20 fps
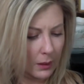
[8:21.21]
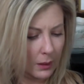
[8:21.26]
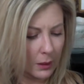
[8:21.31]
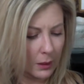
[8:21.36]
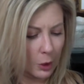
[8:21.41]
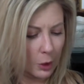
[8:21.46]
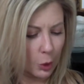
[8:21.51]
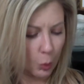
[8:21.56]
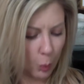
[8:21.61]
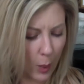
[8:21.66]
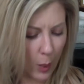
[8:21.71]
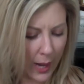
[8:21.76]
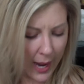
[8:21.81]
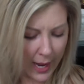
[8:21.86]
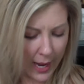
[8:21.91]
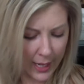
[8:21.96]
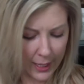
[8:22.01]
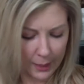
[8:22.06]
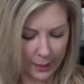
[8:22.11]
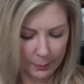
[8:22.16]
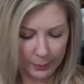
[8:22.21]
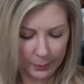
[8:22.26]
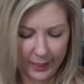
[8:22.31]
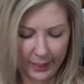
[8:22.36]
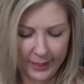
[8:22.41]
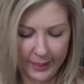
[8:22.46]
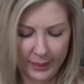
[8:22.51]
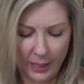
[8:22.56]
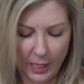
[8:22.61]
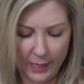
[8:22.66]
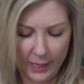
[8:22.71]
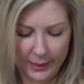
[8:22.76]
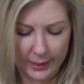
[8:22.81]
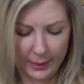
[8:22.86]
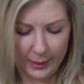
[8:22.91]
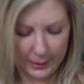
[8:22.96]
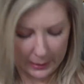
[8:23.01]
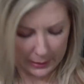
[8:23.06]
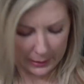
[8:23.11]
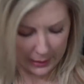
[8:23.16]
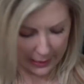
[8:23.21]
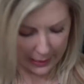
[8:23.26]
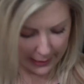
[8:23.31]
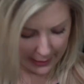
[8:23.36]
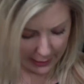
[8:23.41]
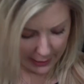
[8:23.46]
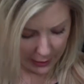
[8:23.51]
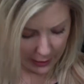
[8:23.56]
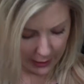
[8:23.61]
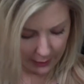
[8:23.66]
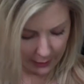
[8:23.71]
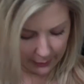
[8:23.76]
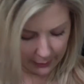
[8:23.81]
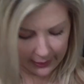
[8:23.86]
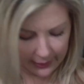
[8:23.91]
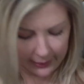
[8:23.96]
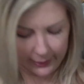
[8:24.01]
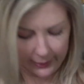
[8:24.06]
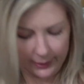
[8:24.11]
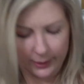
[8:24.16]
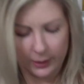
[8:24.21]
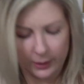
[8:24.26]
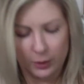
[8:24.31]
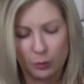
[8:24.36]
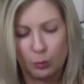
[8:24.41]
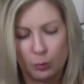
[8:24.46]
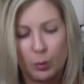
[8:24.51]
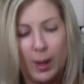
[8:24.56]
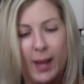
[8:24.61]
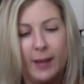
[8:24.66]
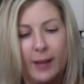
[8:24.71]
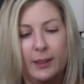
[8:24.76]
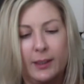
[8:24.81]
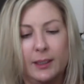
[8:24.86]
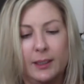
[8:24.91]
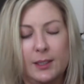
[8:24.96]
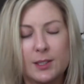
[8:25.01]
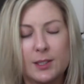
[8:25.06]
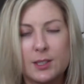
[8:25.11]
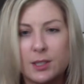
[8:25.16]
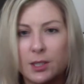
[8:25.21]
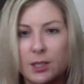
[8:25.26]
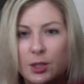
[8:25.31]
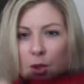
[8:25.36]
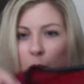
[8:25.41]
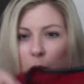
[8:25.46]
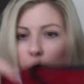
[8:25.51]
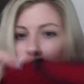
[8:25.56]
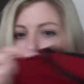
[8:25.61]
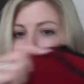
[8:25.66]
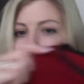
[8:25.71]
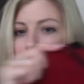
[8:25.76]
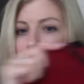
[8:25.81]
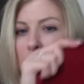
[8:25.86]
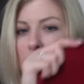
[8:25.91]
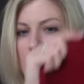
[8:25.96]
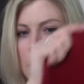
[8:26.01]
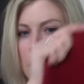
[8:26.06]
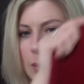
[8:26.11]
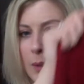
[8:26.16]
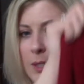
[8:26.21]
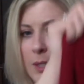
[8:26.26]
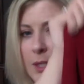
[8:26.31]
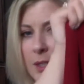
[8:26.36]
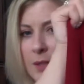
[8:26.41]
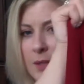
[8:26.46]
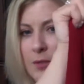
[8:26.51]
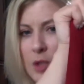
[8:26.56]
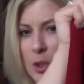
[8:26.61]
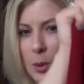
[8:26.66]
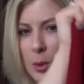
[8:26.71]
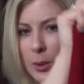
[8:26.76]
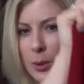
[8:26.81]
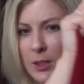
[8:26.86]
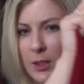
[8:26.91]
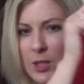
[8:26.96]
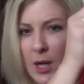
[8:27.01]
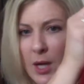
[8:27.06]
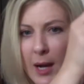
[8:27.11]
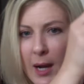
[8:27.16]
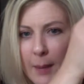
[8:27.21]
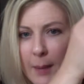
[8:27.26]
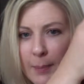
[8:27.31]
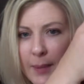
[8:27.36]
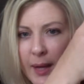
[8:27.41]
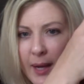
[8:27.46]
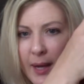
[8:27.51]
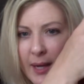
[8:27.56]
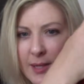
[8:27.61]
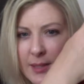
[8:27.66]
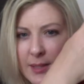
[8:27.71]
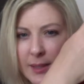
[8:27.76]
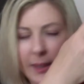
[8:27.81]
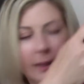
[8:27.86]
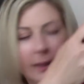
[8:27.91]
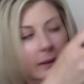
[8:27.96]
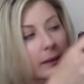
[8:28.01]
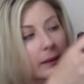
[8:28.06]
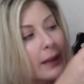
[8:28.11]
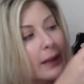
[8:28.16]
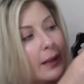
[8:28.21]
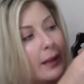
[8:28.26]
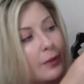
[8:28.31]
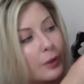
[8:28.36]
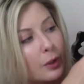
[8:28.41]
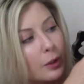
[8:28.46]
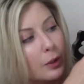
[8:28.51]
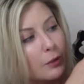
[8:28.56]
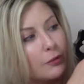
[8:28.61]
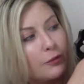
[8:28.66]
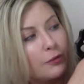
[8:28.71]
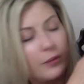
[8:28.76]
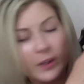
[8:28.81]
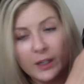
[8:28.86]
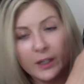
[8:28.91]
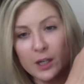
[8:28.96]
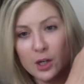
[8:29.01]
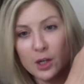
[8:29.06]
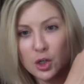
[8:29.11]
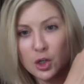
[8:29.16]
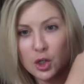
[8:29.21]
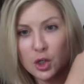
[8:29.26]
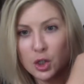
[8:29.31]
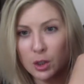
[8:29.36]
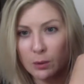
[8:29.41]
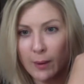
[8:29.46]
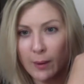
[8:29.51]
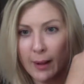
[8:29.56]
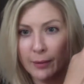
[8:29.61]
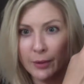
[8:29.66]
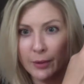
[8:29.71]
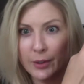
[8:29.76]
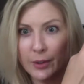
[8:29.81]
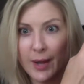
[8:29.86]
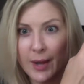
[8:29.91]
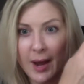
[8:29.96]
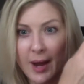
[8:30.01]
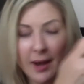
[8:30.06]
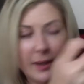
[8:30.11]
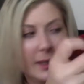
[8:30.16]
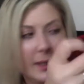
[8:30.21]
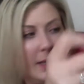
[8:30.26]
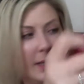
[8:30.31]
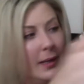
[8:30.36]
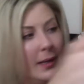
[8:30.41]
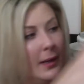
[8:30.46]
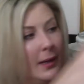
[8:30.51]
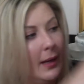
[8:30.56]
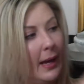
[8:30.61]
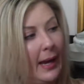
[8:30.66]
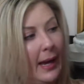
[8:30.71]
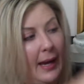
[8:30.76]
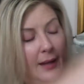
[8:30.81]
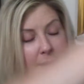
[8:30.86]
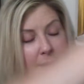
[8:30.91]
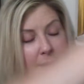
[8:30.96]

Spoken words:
gray, but I ended up getting it in red, and it's this cool short sleeve tunic top that has like a leather finish around the neck and